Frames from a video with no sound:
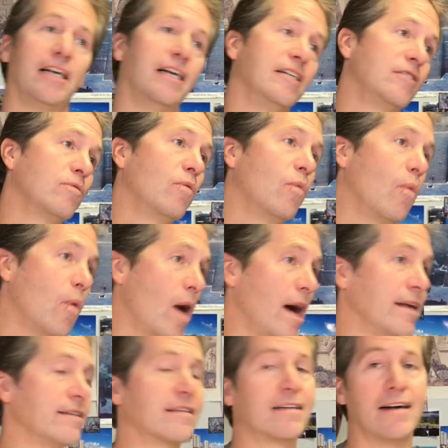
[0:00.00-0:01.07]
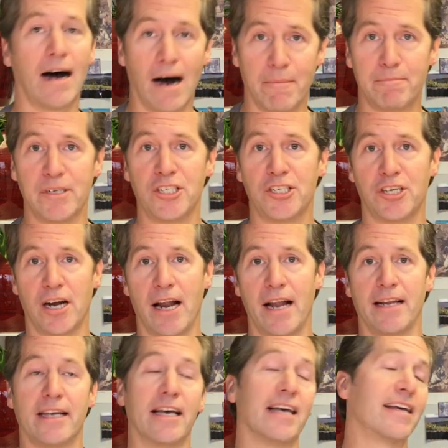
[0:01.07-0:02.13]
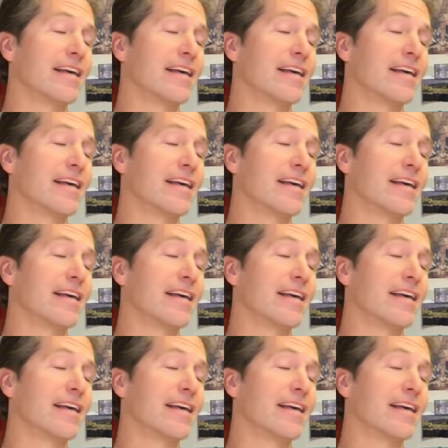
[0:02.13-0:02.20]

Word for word: it's what compass should I get?